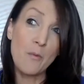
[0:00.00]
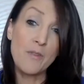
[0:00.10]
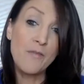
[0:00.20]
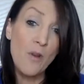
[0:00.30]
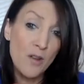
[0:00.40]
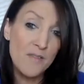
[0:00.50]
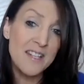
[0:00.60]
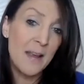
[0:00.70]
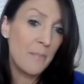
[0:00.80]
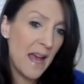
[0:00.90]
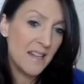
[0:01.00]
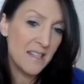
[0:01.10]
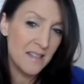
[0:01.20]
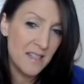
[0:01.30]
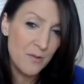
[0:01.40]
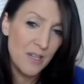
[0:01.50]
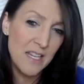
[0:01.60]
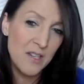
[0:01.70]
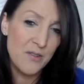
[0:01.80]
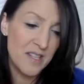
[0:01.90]
We follow the same patterns. It's really
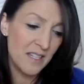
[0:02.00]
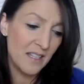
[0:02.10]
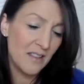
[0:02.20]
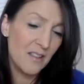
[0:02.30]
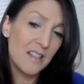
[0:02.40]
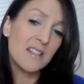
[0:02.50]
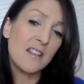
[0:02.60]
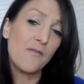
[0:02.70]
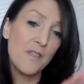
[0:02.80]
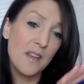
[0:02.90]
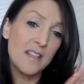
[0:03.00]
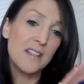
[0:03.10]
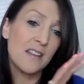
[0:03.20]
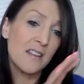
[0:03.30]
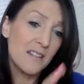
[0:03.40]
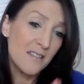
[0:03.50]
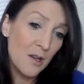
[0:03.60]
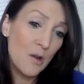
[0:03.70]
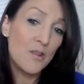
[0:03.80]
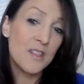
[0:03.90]
interesting that there's the
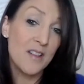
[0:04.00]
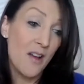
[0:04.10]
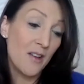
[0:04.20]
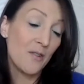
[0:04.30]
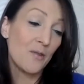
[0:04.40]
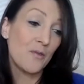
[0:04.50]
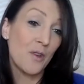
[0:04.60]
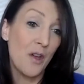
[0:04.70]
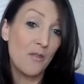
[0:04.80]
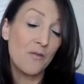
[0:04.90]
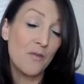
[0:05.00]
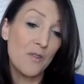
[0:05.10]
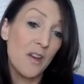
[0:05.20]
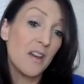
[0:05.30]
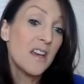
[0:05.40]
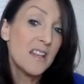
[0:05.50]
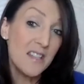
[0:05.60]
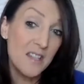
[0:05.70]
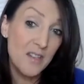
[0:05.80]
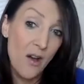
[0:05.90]
loss cycle, they're going through the
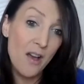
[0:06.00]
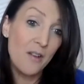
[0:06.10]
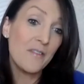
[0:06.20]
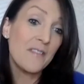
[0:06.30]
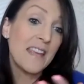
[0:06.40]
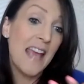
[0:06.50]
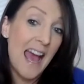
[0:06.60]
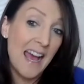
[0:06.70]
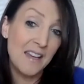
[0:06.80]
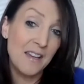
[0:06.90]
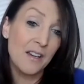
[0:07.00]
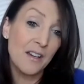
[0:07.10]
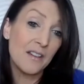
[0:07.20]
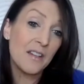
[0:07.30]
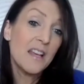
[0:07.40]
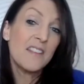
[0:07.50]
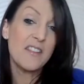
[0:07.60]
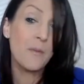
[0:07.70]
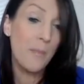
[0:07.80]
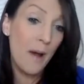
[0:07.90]
denial, then the anger, then
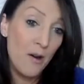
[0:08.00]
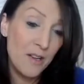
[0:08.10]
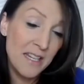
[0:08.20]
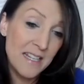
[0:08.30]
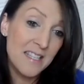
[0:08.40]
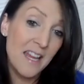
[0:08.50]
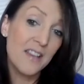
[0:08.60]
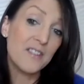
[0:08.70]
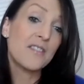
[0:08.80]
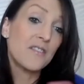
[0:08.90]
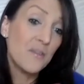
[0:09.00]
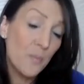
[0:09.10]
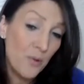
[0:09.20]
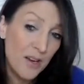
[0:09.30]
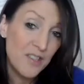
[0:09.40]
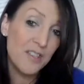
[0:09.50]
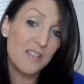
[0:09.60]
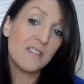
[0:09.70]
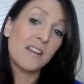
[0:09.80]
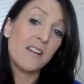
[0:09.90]
the bargaining stage, then the depression,
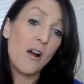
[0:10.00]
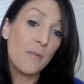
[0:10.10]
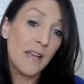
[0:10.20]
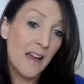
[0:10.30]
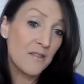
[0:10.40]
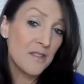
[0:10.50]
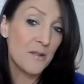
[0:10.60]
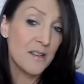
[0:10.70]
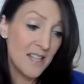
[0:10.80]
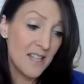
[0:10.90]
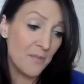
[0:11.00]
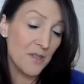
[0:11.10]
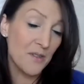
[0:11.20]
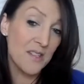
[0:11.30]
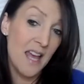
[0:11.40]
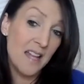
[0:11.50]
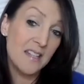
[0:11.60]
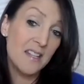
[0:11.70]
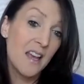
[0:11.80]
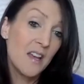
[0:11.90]
and then coming out to acceptance.
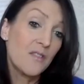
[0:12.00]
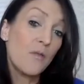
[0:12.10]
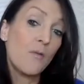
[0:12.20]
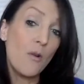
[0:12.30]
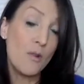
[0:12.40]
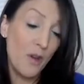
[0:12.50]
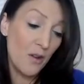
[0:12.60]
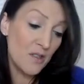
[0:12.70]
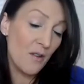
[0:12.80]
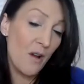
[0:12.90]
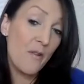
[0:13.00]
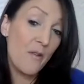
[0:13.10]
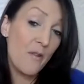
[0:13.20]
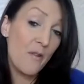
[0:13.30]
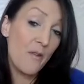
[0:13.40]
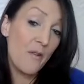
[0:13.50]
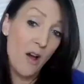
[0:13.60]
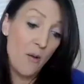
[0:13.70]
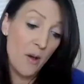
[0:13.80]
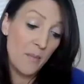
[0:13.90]
That's the roller coaster of a
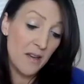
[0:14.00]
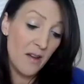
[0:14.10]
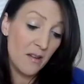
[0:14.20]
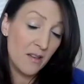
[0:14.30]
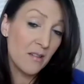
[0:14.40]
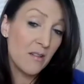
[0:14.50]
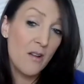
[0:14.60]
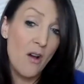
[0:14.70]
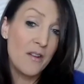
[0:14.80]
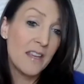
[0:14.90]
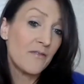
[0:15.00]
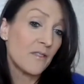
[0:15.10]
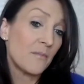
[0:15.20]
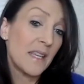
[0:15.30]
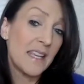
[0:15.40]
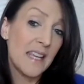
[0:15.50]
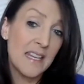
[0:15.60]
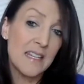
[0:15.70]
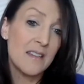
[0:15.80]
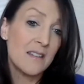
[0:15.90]
breakup. I mean, I can't even
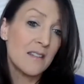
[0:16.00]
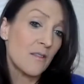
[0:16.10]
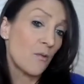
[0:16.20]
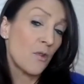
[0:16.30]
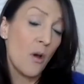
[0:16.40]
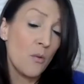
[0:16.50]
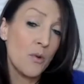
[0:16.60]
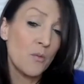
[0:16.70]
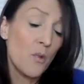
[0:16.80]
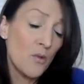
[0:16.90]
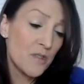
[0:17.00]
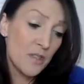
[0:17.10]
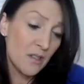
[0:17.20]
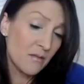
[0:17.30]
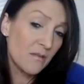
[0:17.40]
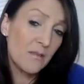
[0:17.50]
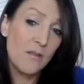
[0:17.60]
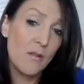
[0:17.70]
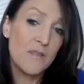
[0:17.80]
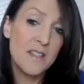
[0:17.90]
begin, or not, I wouldn't want to
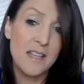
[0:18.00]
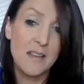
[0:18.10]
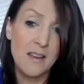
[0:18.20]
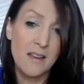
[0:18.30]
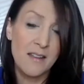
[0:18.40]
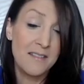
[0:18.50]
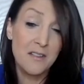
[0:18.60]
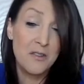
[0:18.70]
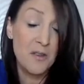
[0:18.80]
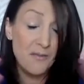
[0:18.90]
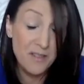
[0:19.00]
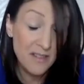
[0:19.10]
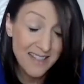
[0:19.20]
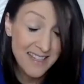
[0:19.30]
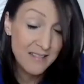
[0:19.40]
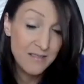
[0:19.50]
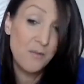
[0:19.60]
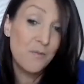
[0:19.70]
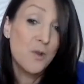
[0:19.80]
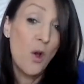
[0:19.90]
obviously just even
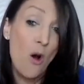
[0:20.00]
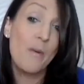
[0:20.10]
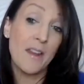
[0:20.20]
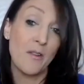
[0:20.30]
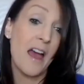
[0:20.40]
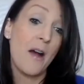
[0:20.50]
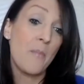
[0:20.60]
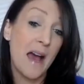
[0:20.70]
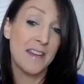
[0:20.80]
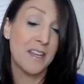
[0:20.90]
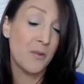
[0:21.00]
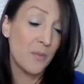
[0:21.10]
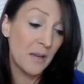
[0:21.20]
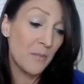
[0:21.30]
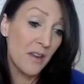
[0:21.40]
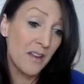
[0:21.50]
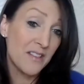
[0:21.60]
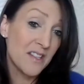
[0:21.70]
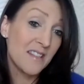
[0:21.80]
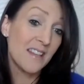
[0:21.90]
to comment on how bad it could be, but
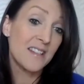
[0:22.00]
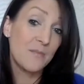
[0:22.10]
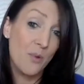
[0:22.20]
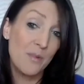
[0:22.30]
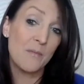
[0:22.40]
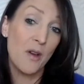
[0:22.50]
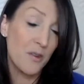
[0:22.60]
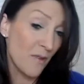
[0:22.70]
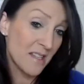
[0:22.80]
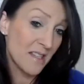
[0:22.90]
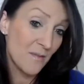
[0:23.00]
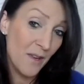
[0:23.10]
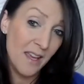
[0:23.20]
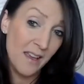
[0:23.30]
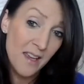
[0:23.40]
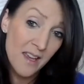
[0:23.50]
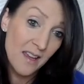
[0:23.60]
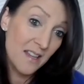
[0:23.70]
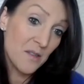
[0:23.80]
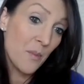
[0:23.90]
it's probably my greatest fear
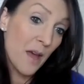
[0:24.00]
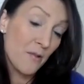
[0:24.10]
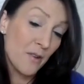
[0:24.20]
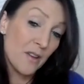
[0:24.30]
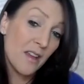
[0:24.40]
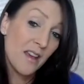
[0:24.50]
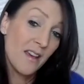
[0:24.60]
as a parent.